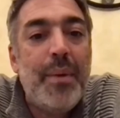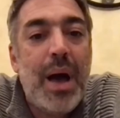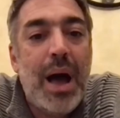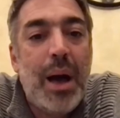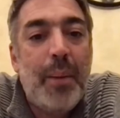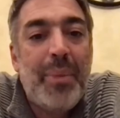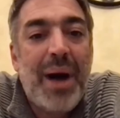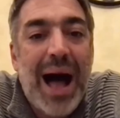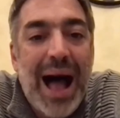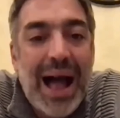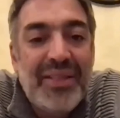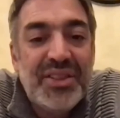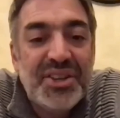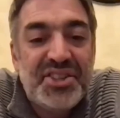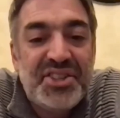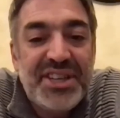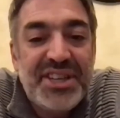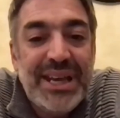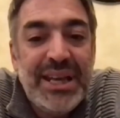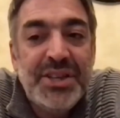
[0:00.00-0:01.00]
behind the
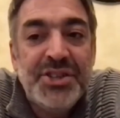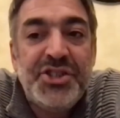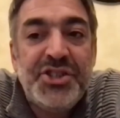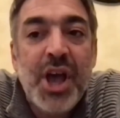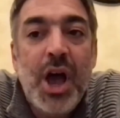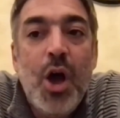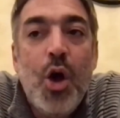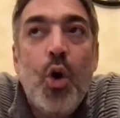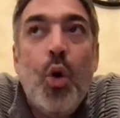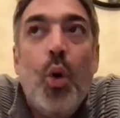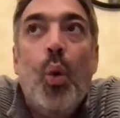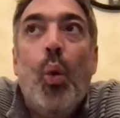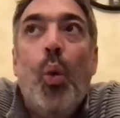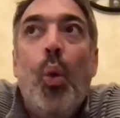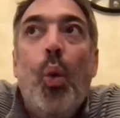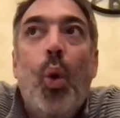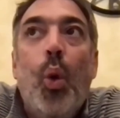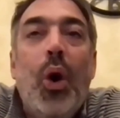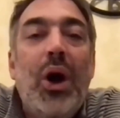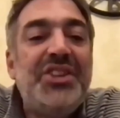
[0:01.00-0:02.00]
scenes.
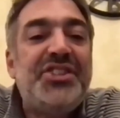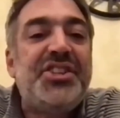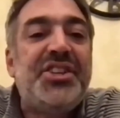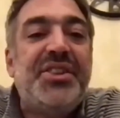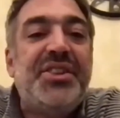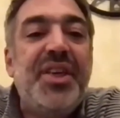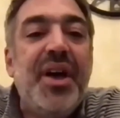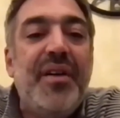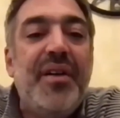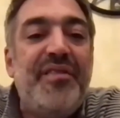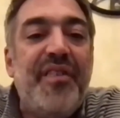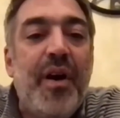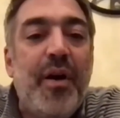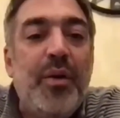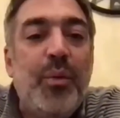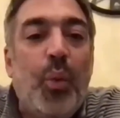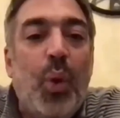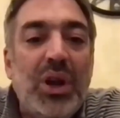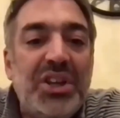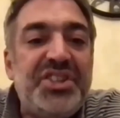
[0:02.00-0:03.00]
What's the
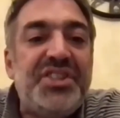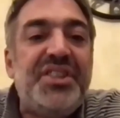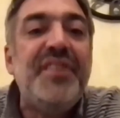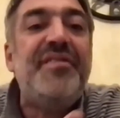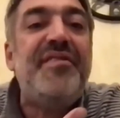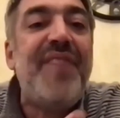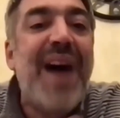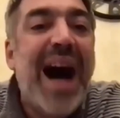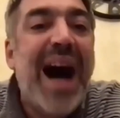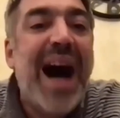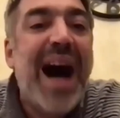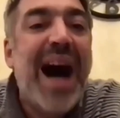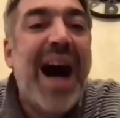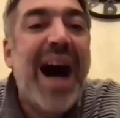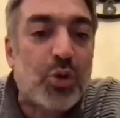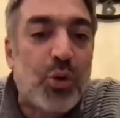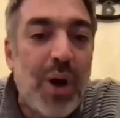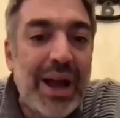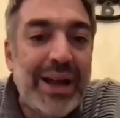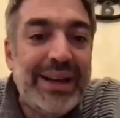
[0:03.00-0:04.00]
vibe
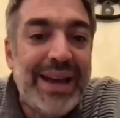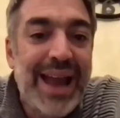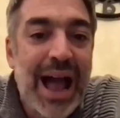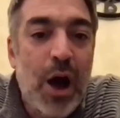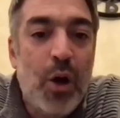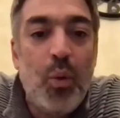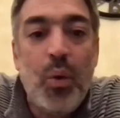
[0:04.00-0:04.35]
right now?